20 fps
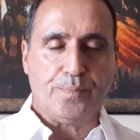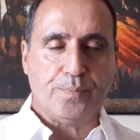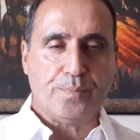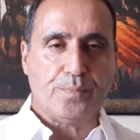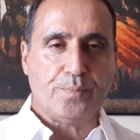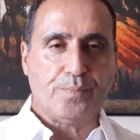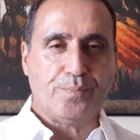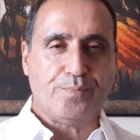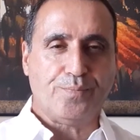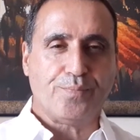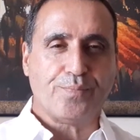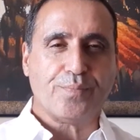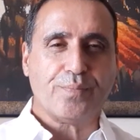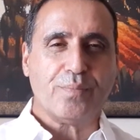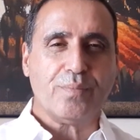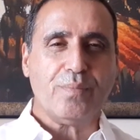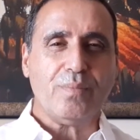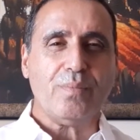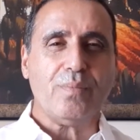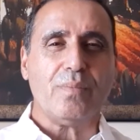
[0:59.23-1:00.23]

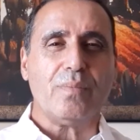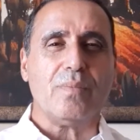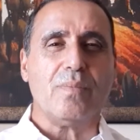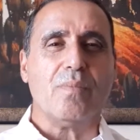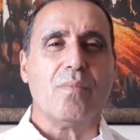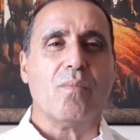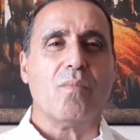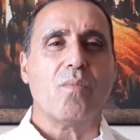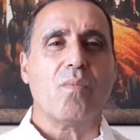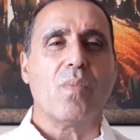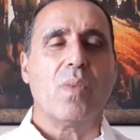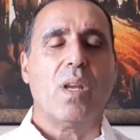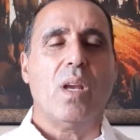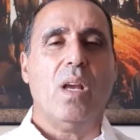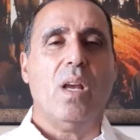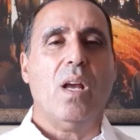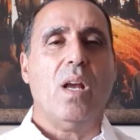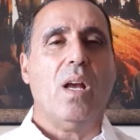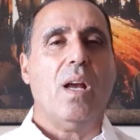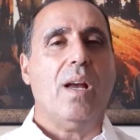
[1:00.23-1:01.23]

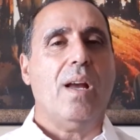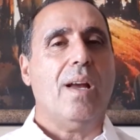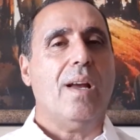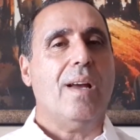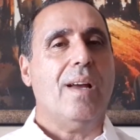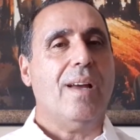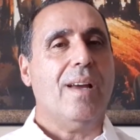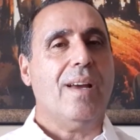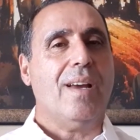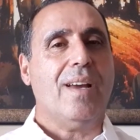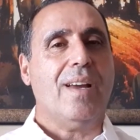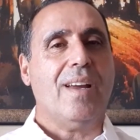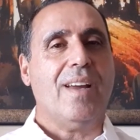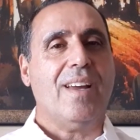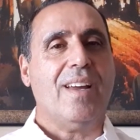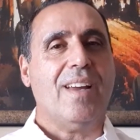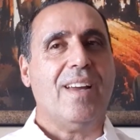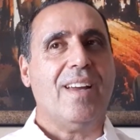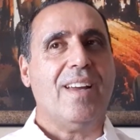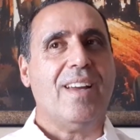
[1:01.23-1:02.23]

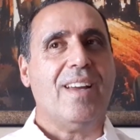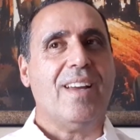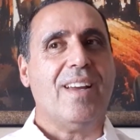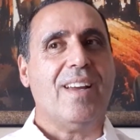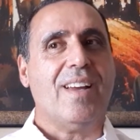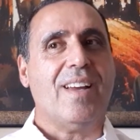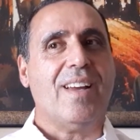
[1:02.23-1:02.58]
No one is speaking in this clip.